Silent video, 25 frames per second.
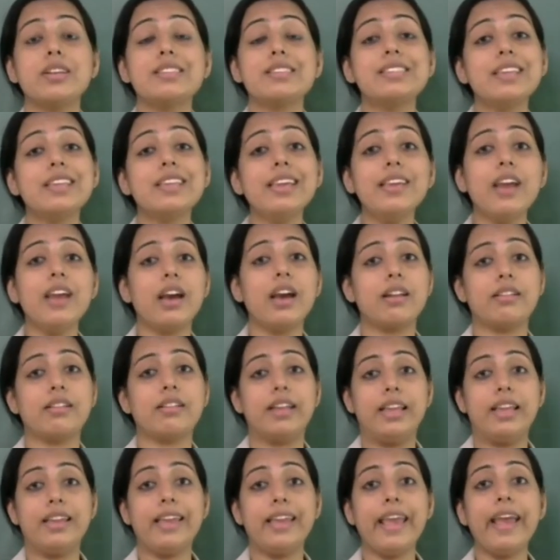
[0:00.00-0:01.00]

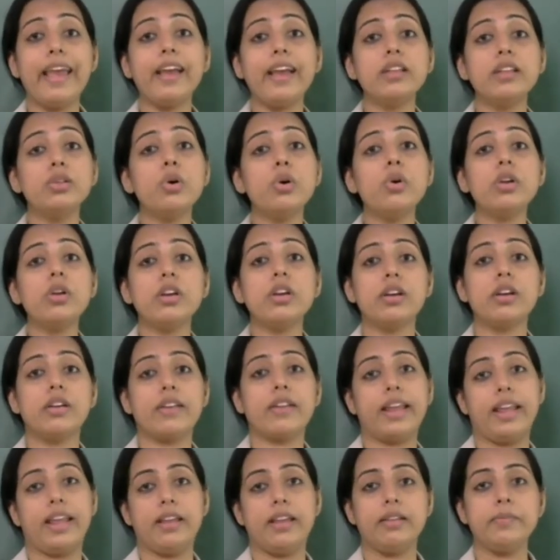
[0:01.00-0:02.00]
CRT, cathode
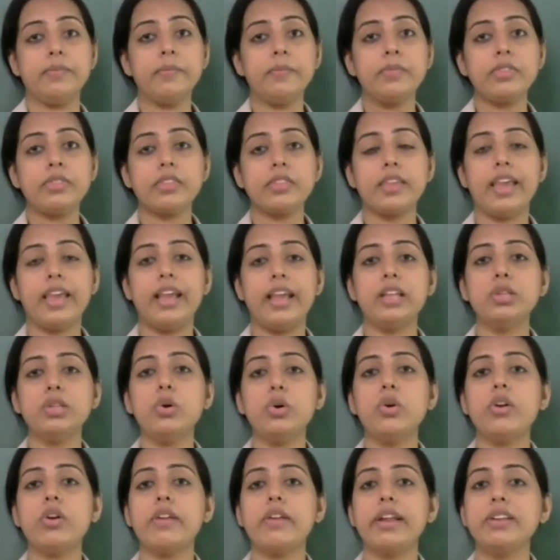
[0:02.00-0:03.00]

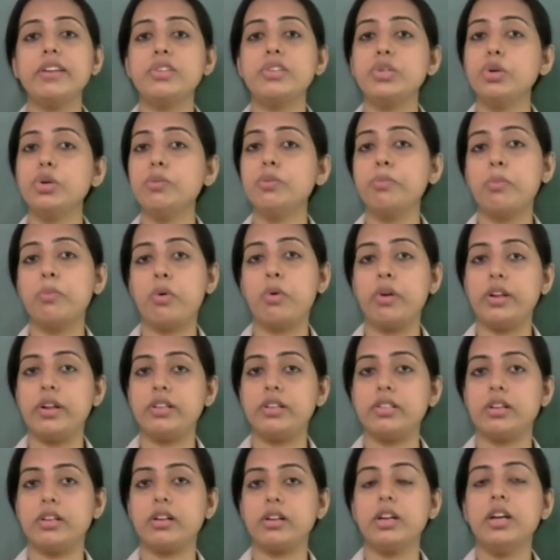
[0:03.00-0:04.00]
ray tube
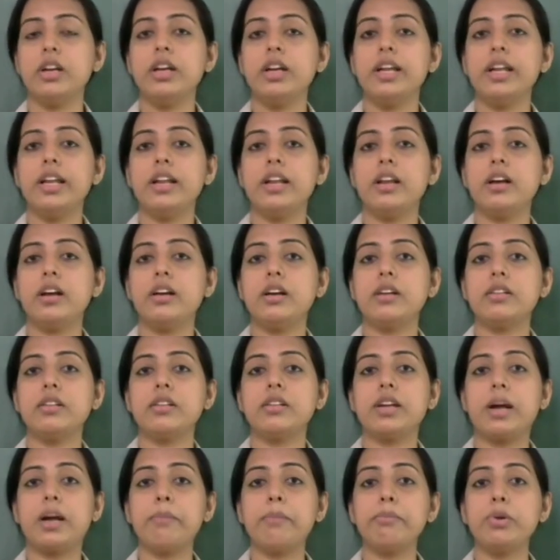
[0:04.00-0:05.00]
monitor. In
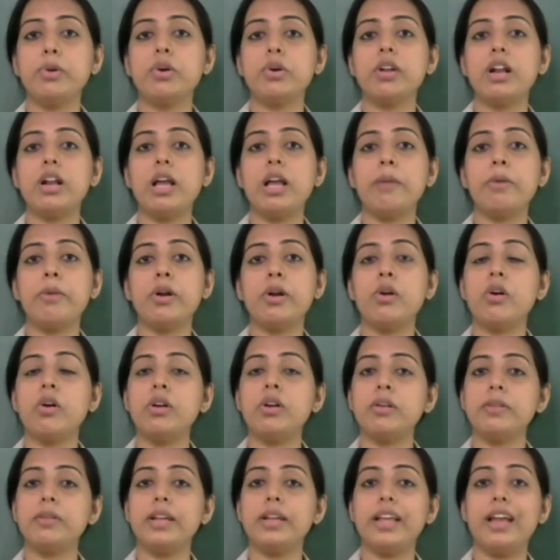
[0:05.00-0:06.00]
a computer lab and
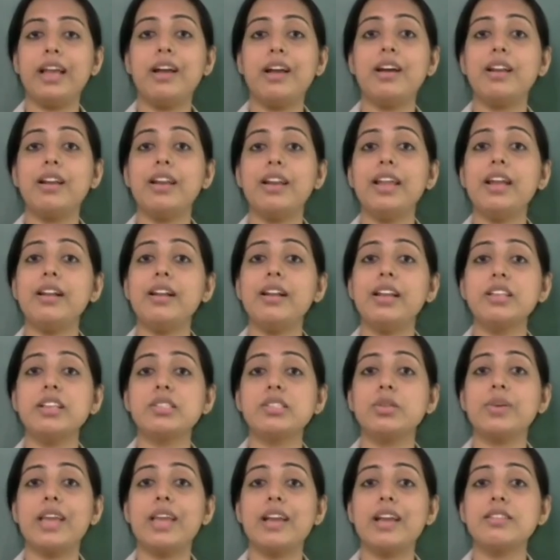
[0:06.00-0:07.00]
all, earlier
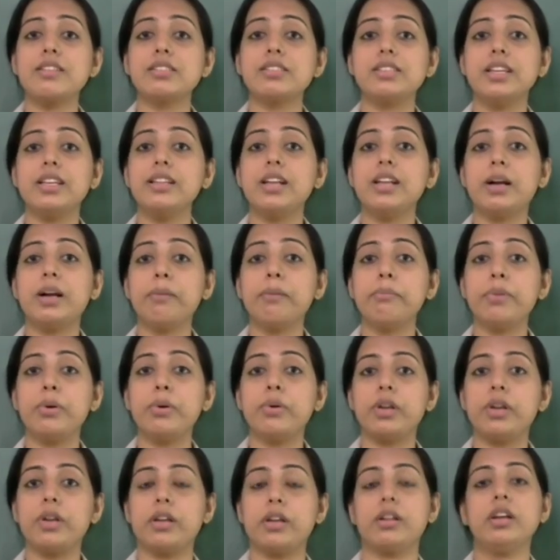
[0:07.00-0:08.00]
days you can see the
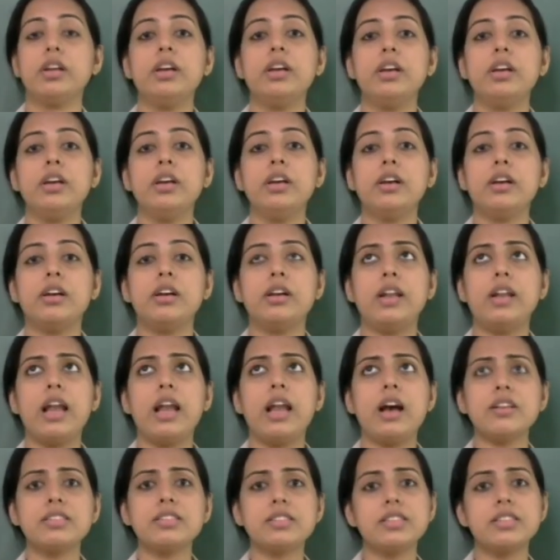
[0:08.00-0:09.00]
computer.
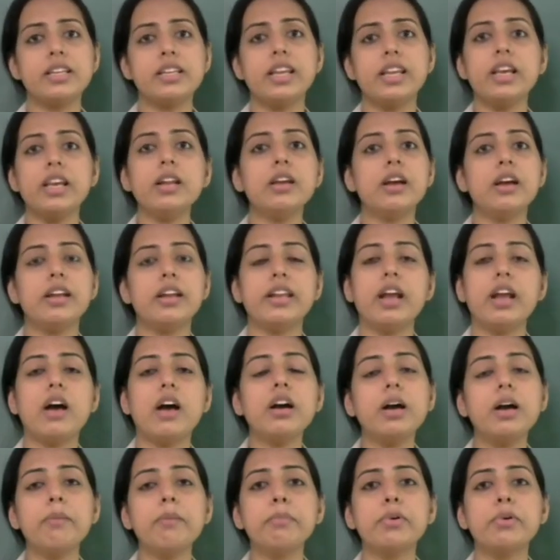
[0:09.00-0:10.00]
Last year in
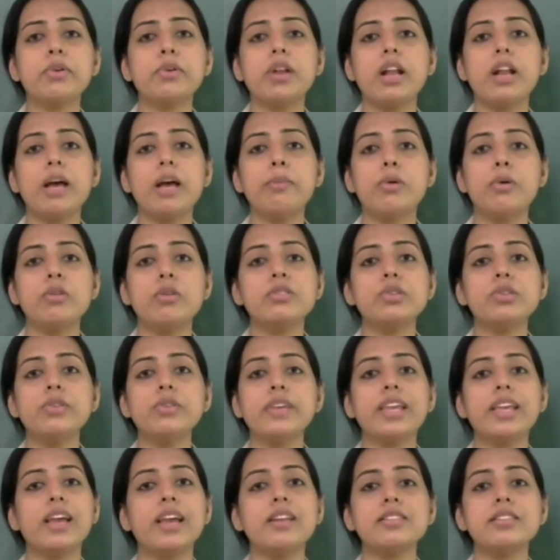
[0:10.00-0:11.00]
our computer lab also
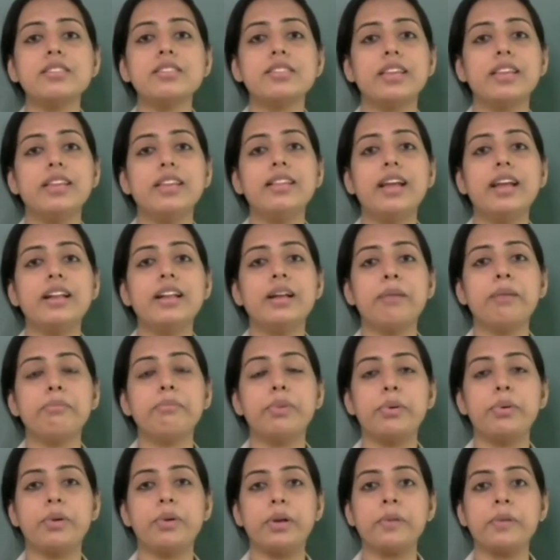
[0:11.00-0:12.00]
we can see that
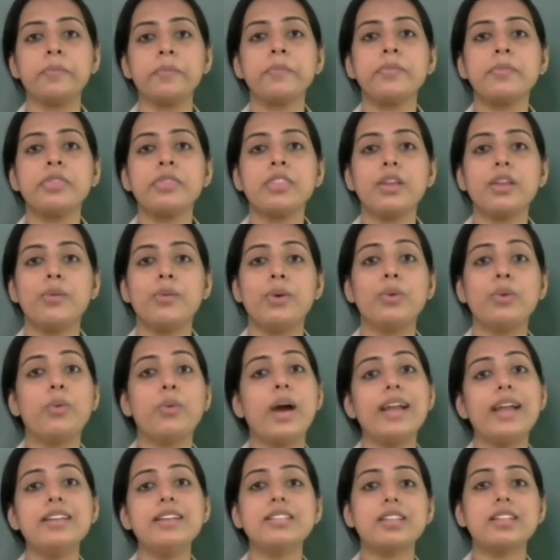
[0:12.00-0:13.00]
computer, one
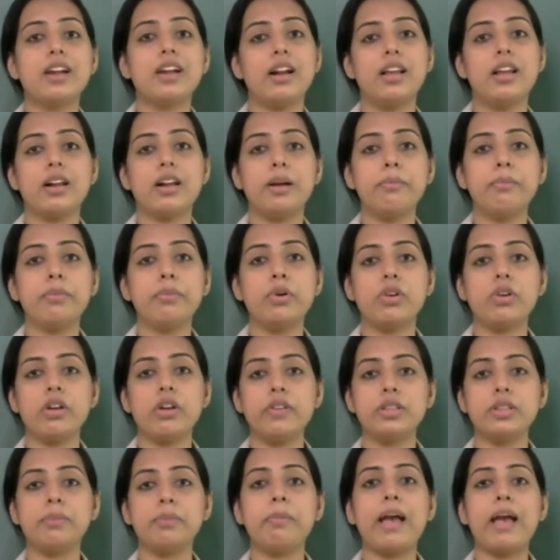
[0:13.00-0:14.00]
white color computer
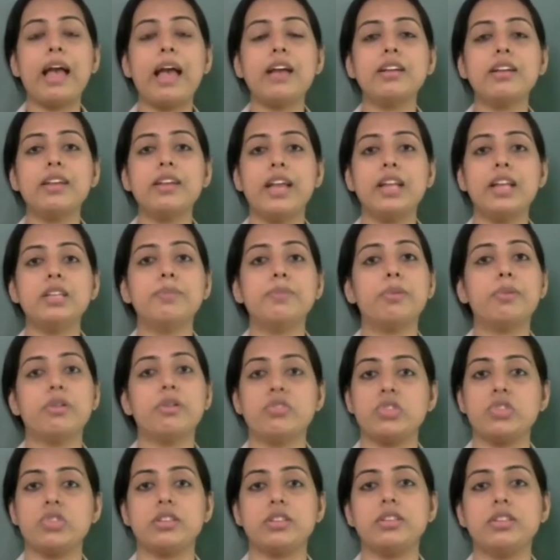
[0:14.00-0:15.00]
with back and
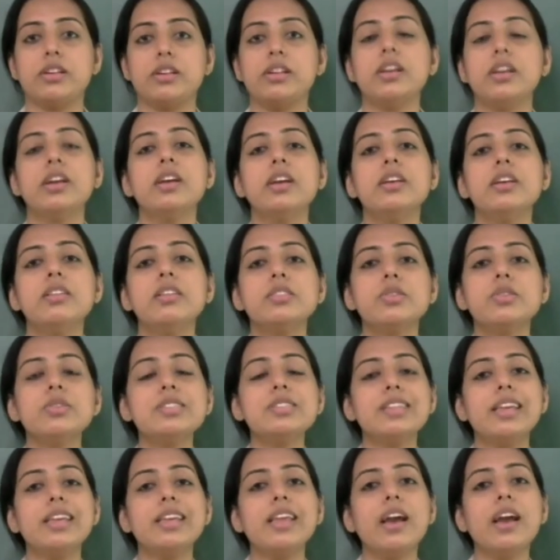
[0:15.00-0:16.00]
projected. So,
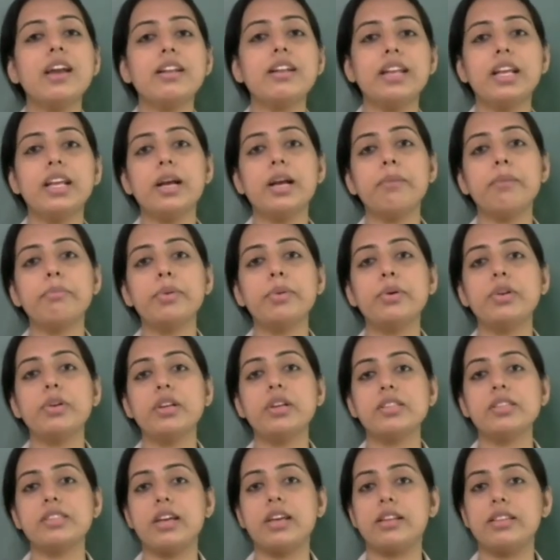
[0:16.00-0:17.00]
CRT
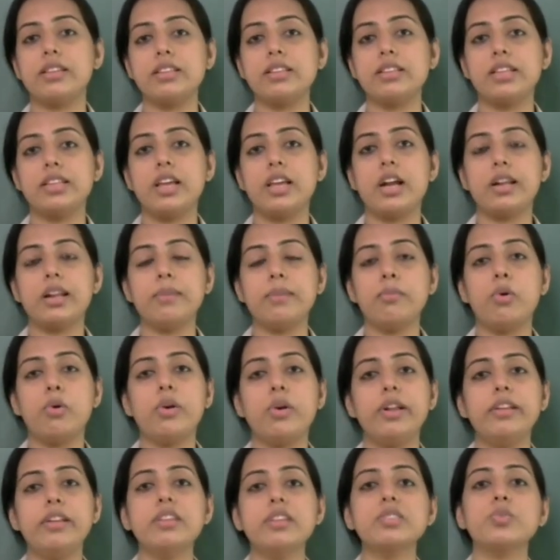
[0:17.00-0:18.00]
computers are there, CRT
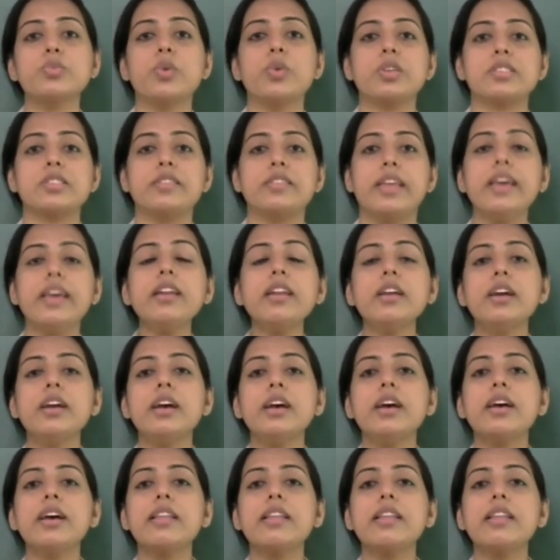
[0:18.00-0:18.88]
monitors was there.